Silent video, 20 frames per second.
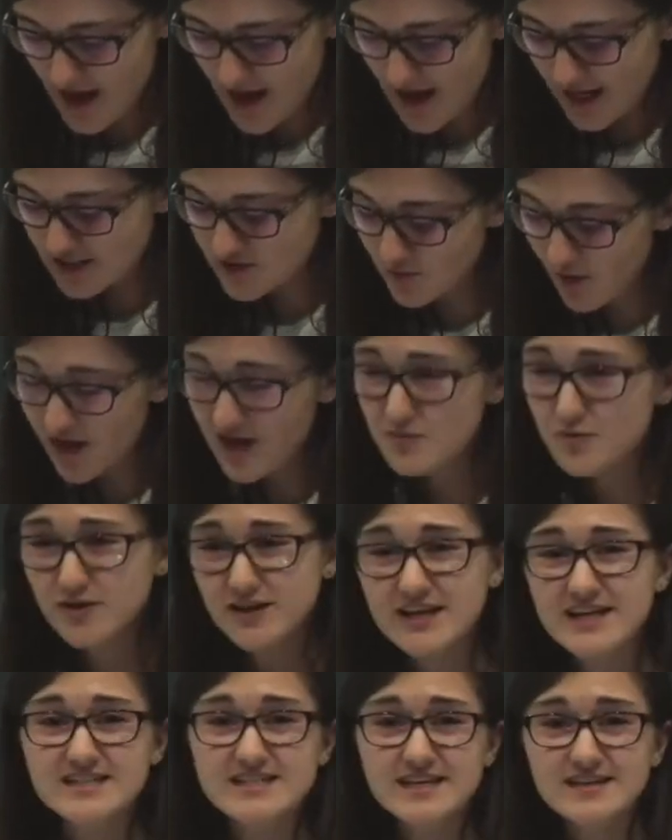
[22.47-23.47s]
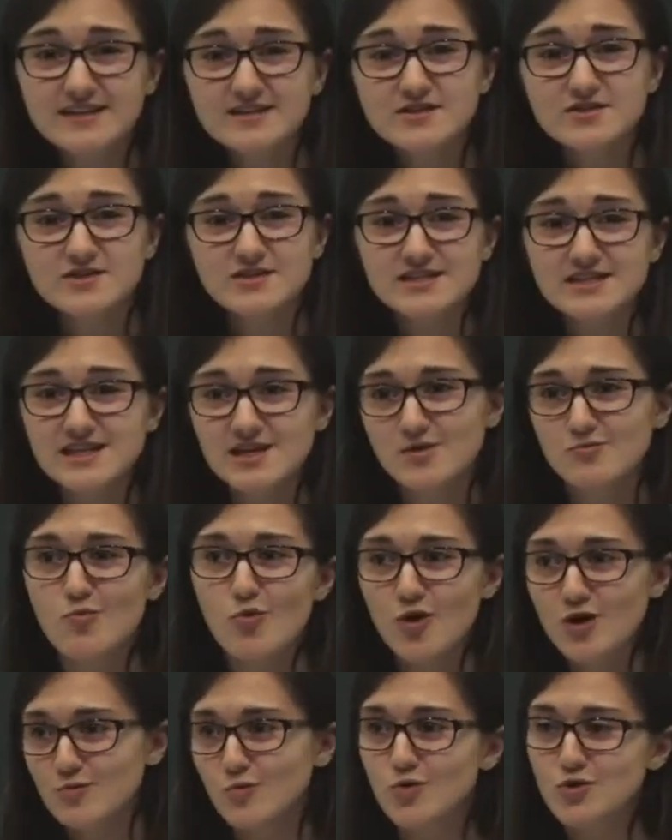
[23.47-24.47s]
As well, I'm really excited to see
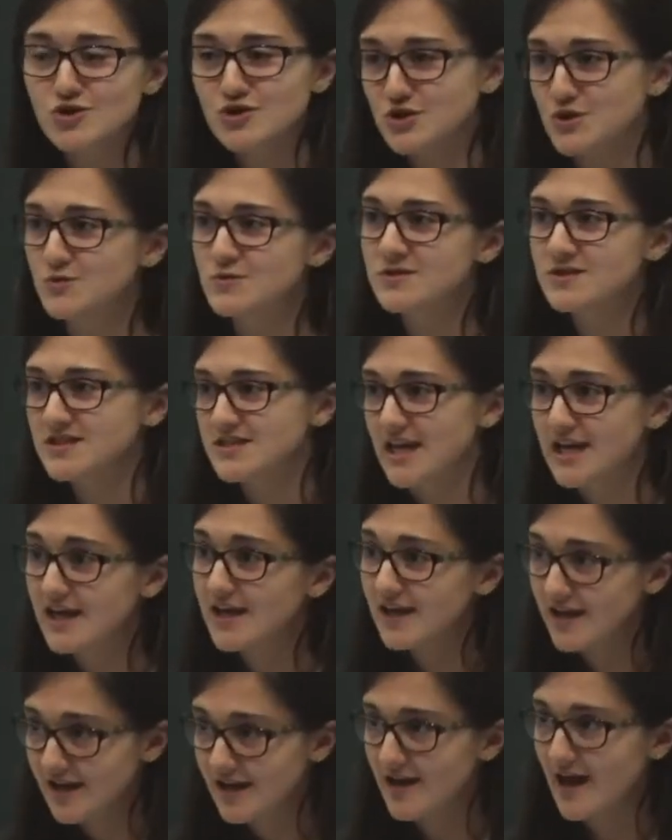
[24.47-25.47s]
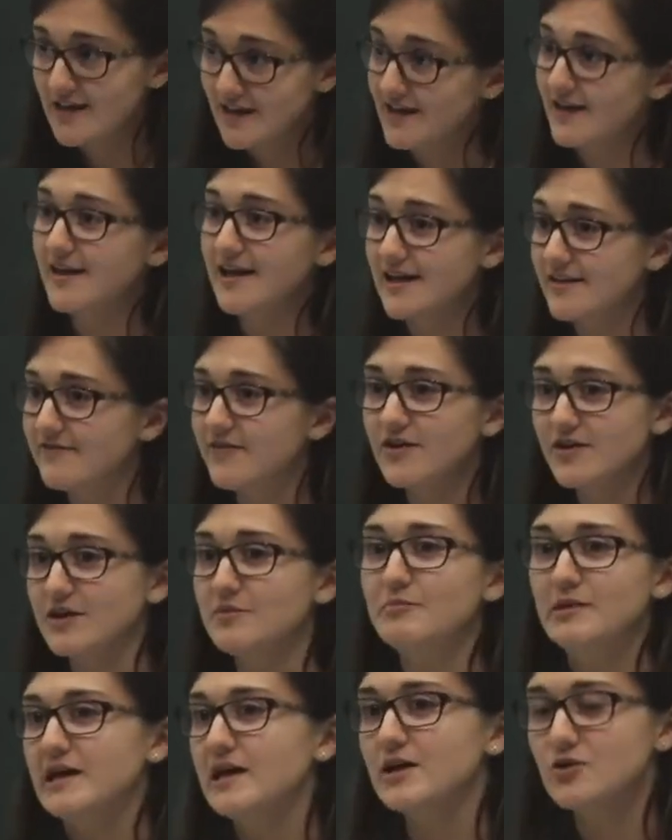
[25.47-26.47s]
more and more students taking a very
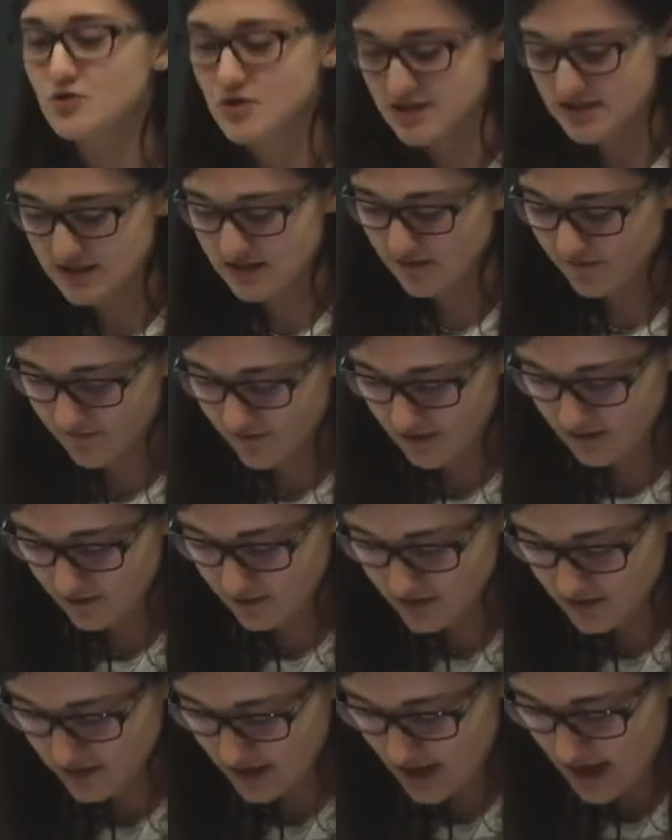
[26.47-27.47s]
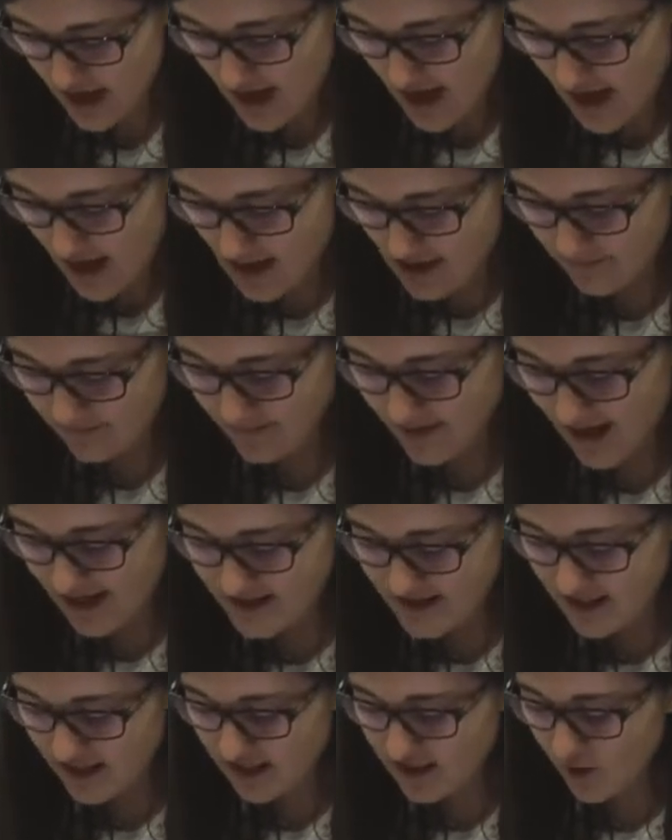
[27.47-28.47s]
big interest in the field. I
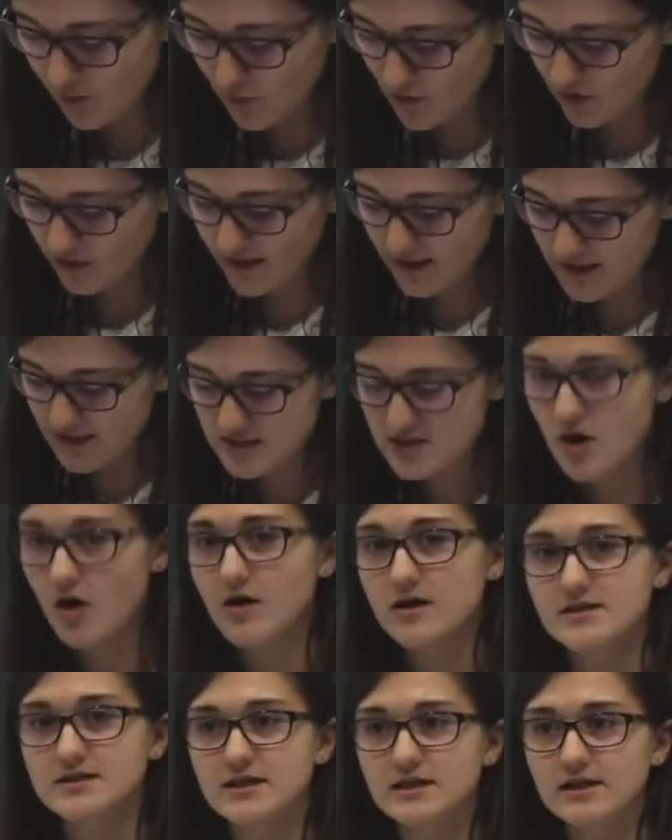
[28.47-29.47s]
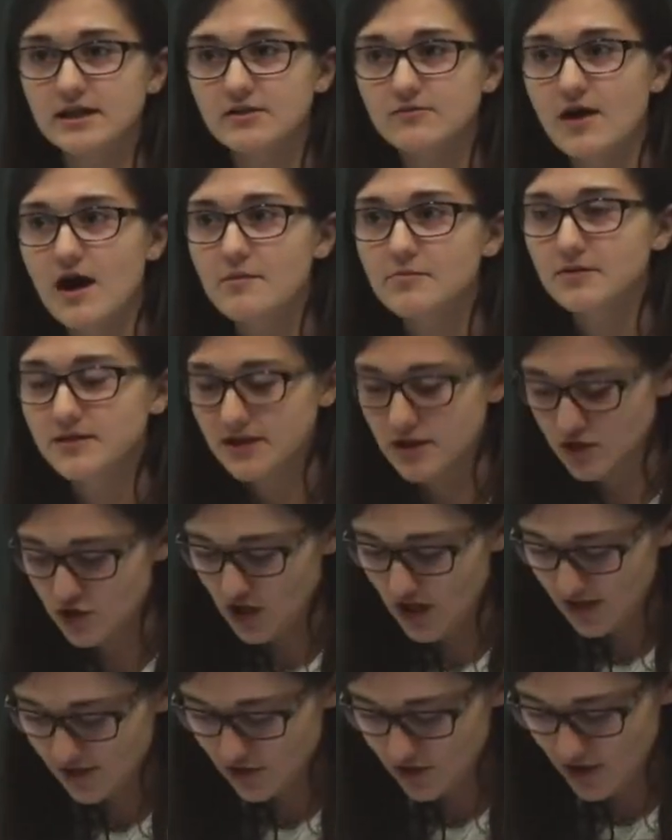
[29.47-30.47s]
think in a world that is constantly and rapidly
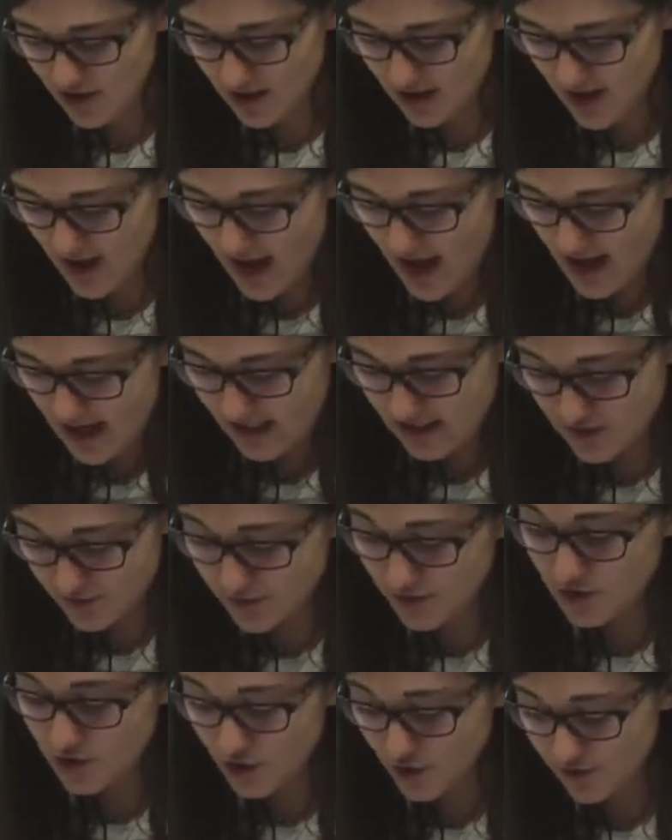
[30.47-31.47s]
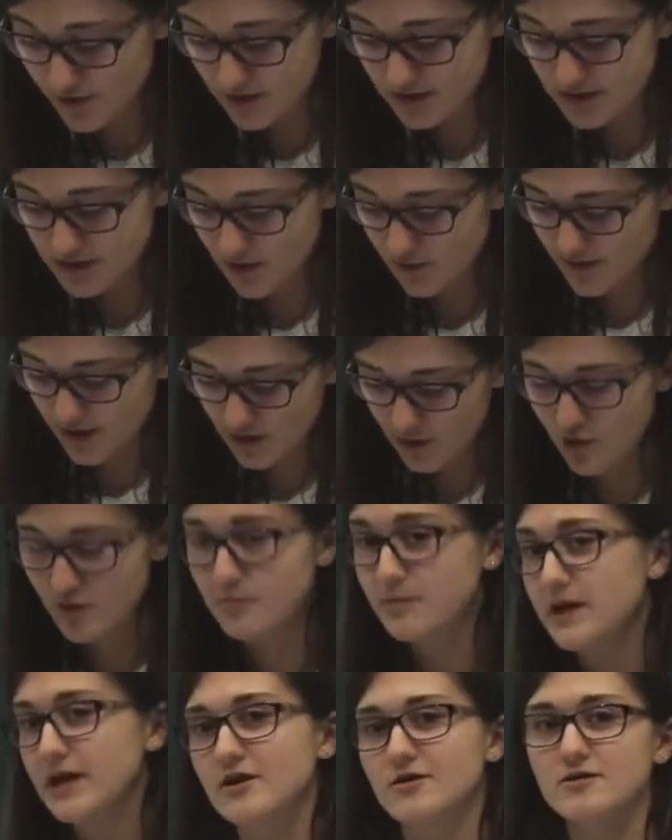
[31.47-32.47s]
changing, it's reassuring to know that your
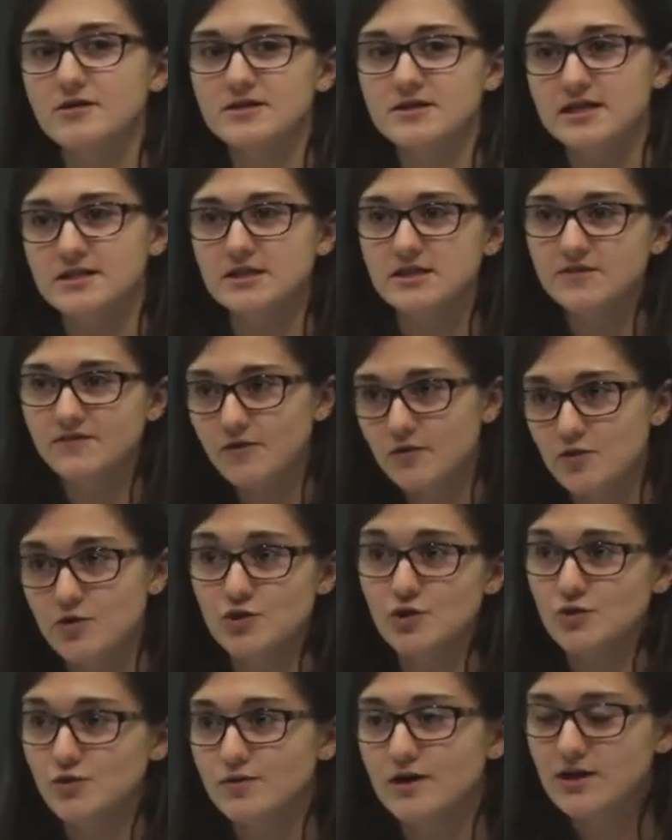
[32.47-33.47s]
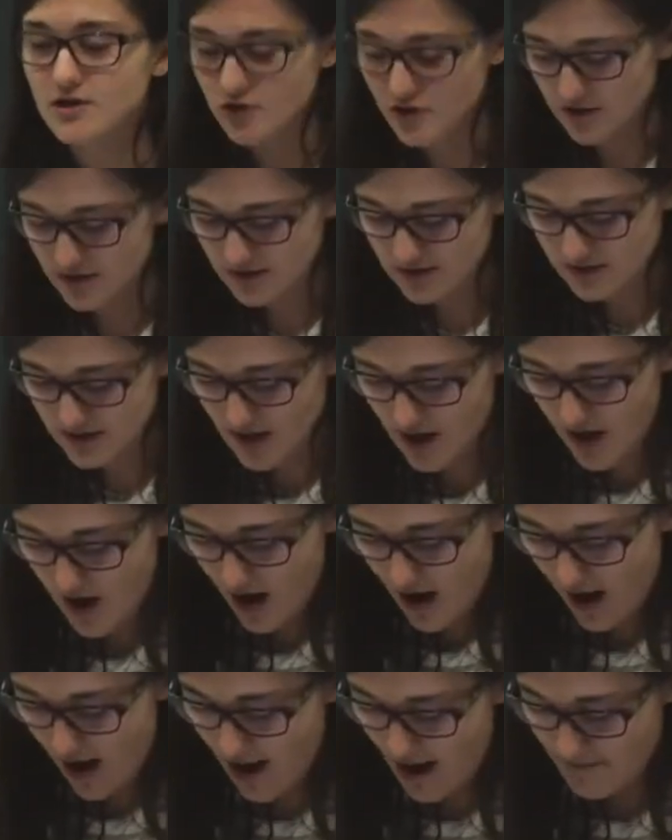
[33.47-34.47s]
peers, as these future generations,
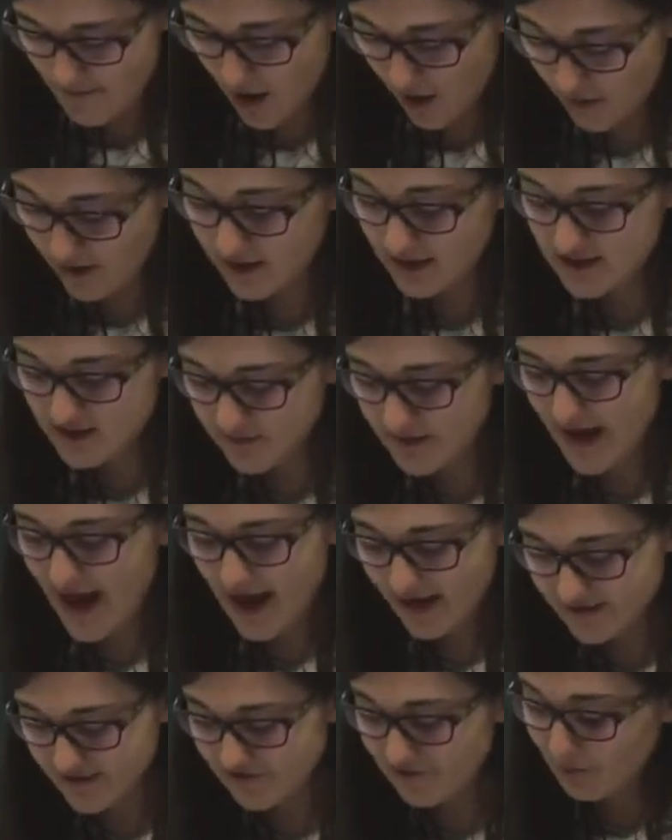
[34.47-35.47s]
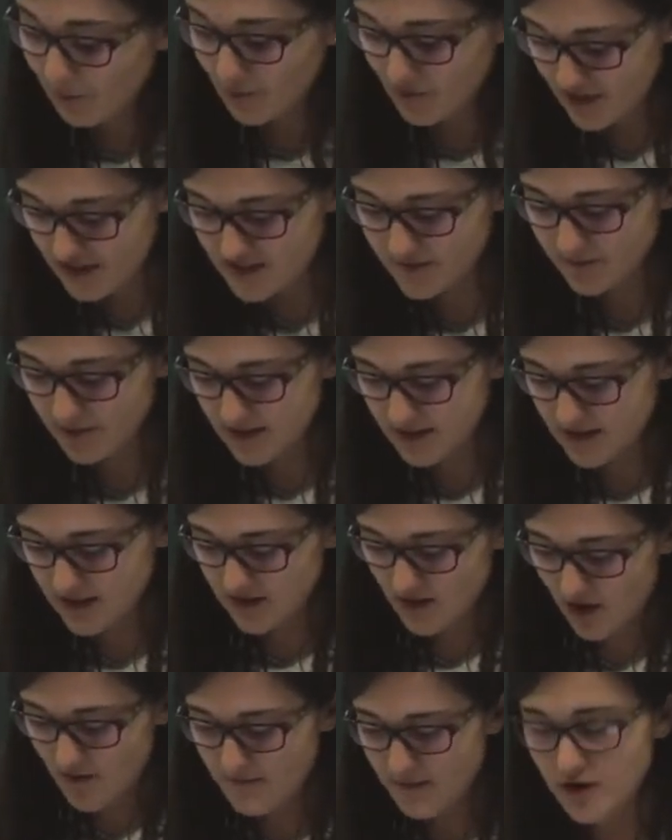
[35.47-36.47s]
are ready to be active participants and
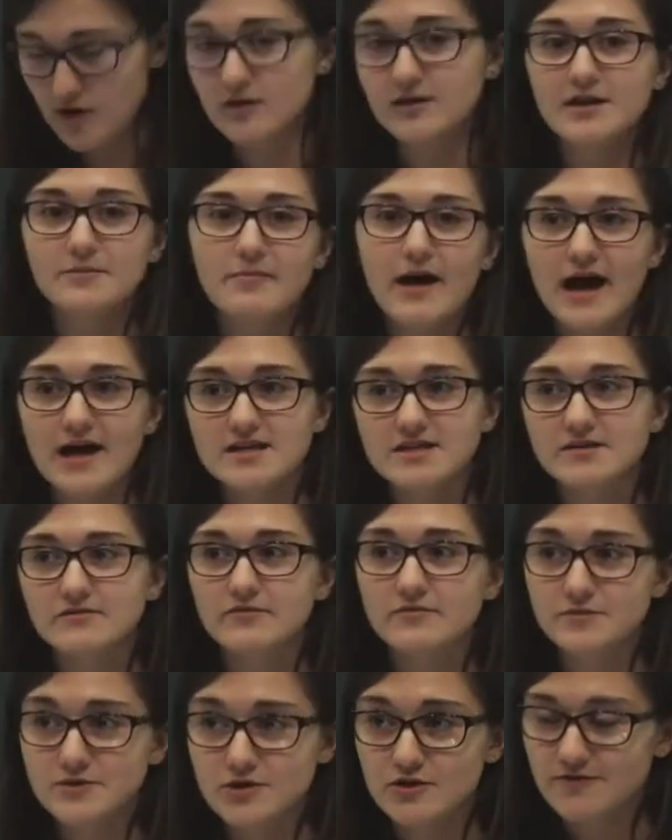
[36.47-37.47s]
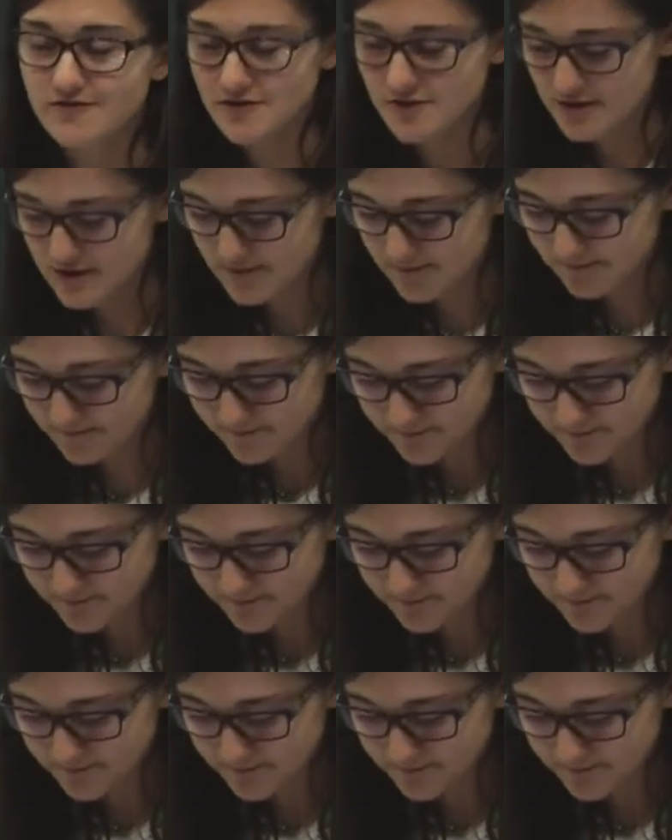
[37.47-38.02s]
not merely passive observers.